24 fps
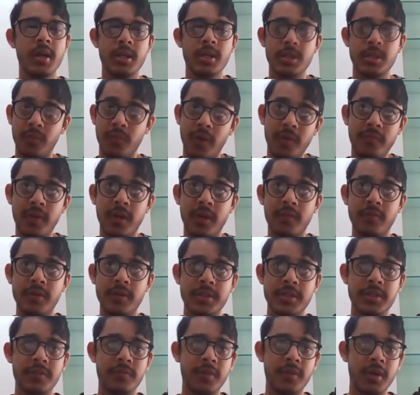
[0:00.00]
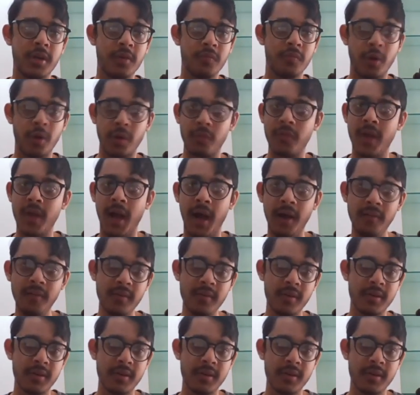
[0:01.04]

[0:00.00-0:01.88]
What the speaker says: So when we reverse the word, what do we have?